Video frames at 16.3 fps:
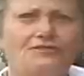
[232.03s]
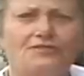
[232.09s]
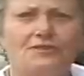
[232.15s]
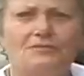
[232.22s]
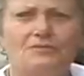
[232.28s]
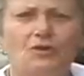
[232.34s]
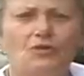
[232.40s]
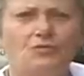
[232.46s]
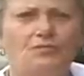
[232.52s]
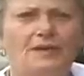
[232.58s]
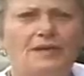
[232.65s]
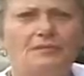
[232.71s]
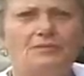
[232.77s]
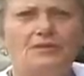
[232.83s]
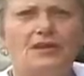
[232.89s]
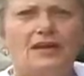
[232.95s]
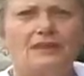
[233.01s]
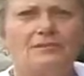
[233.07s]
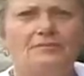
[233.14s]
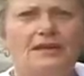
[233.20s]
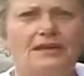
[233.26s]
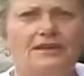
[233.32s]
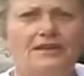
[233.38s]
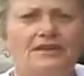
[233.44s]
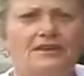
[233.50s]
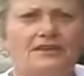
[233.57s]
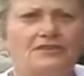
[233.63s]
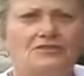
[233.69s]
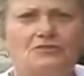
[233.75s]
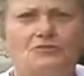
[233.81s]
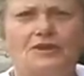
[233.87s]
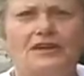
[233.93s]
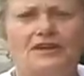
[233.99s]
from old people like me to young
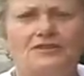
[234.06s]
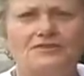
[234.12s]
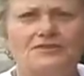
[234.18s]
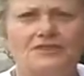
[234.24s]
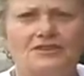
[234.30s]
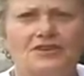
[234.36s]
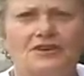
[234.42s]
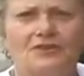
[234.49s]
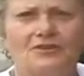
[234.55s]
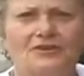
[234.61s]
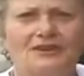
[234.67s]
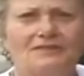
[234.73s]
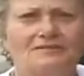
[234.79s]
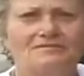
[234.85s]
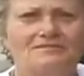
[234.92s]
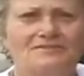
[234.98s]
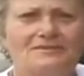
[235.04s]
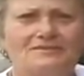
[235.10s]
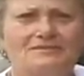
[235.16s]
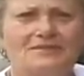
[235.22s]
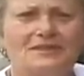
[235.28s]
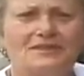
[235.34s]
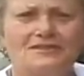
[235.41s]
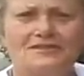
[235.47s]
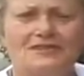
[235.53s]
swingers, you know, and little